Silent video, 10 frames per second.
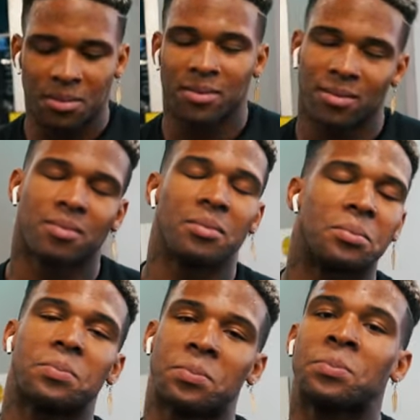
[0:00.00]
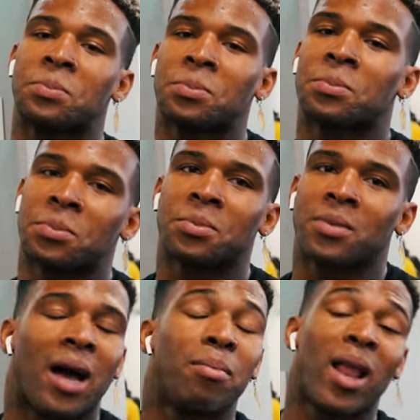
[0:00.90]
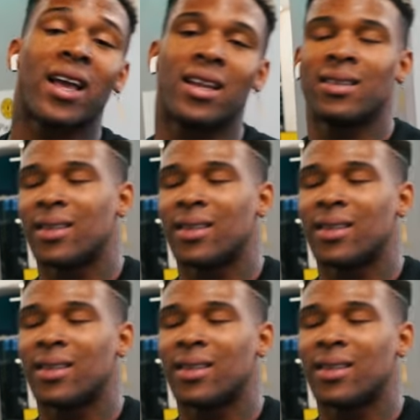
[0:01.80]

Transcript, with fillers: do three plates at ten. Yeah. I'm liking it,